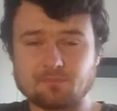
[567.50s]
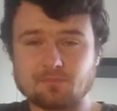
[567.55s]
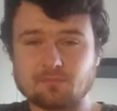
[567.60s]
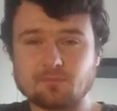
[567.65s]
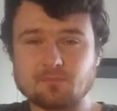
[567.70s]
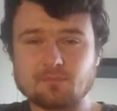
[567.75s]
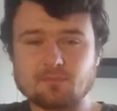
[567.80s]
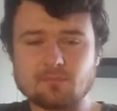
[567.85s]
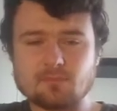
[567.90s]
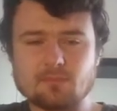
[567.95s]

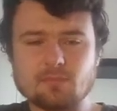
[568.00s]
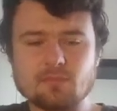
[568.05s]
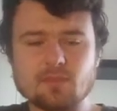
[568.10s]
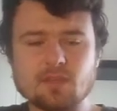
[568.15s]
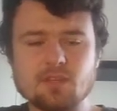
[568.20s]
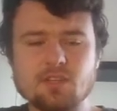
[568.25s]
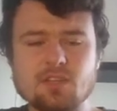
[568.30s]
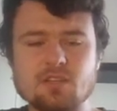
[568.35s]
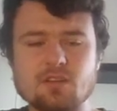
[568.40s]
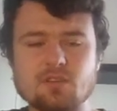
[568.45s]
so they
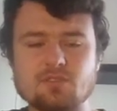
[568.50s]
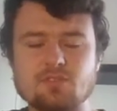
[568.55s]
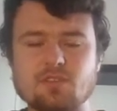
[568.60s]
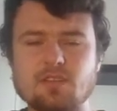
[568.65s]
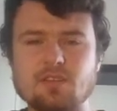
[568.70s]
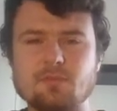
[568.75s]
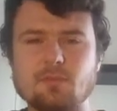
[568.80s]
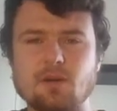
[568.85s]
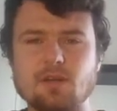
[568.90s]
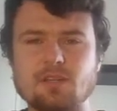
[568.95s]
might
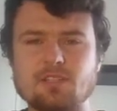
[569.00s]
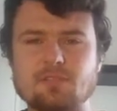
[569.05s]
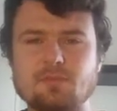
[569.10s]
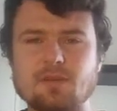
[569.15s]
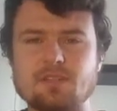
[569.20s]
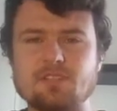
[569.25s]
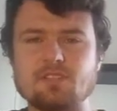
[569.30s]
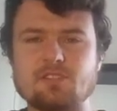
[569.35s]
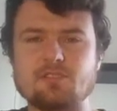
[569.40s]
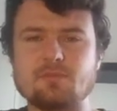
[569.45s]
expect you to be like
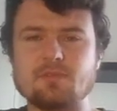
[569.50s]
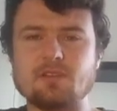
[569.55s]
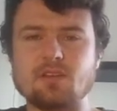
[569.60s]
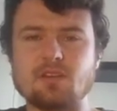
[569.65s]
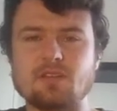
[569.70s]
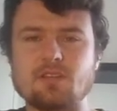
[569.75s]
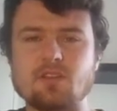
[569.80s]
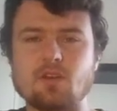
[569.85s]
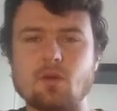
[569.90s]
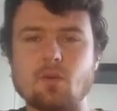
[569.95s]

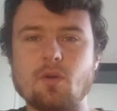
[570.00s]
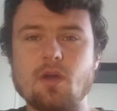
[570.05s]
really